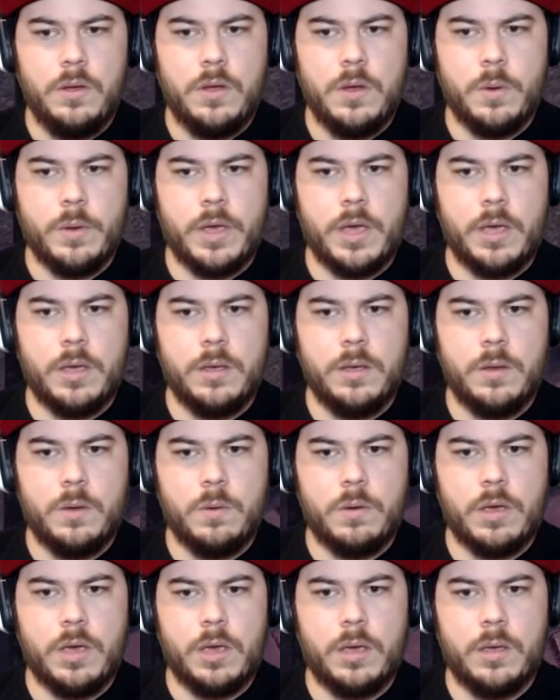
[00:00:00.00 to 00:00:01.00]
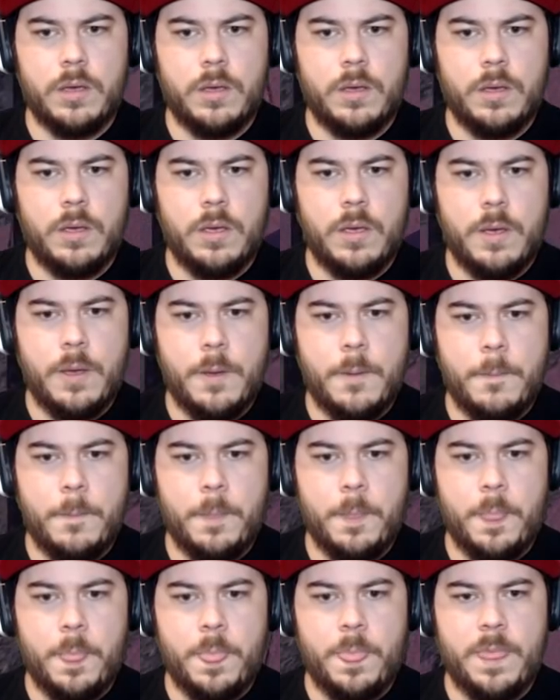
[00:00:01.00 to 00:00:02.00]
Okay, okay.
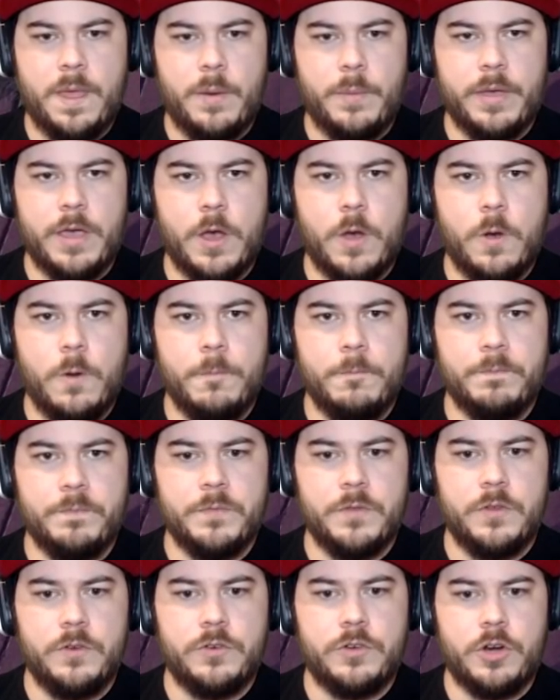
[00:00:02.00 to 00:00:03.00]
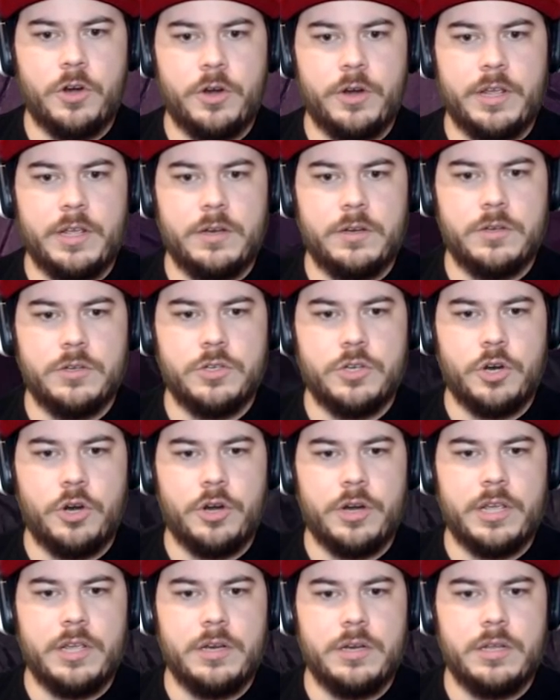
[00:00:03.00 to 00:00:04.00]
There we go. Turn it.
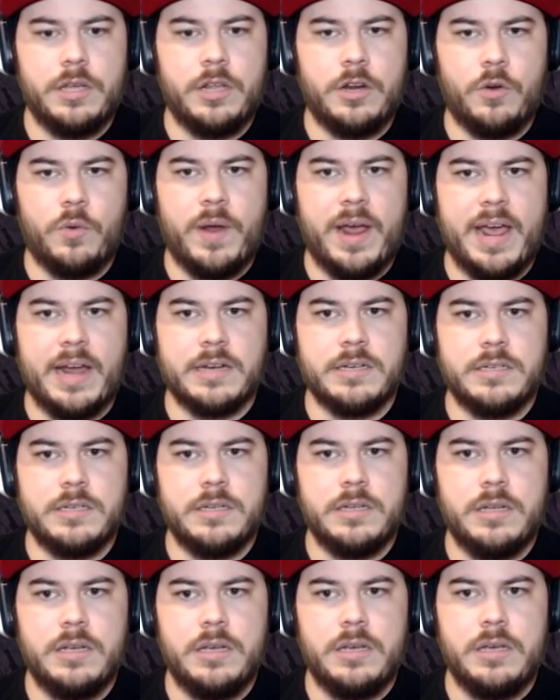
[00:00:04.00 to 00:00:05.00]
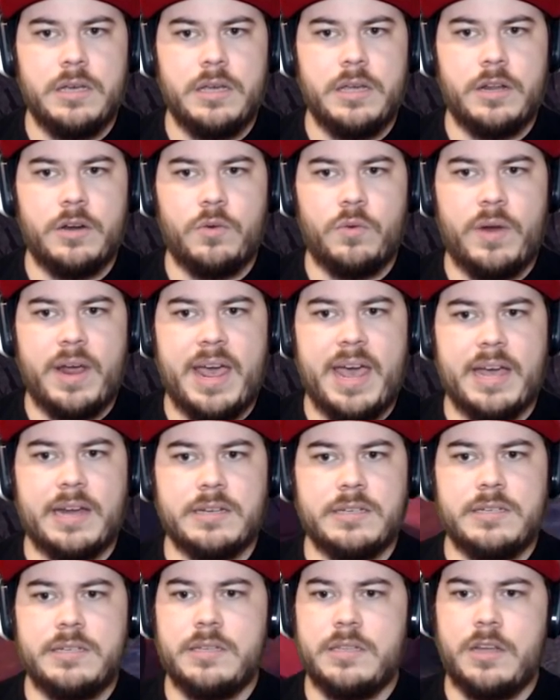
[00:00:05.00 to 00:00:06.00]
Turn it. Interact.
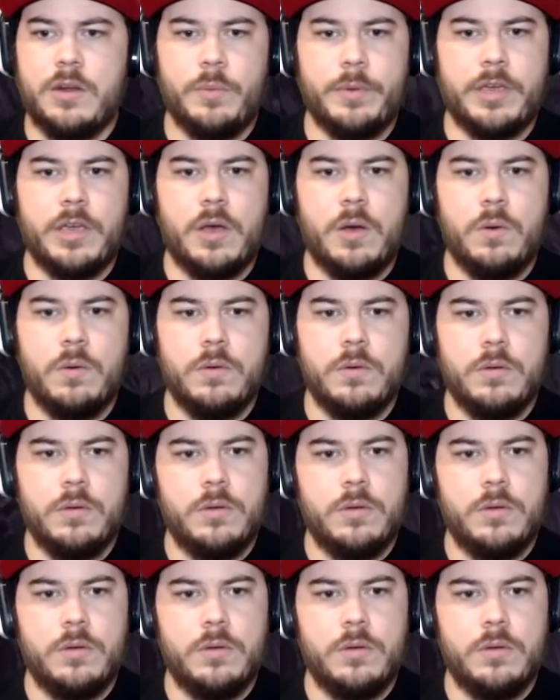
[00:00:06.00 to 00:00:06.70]
Interact. There we go.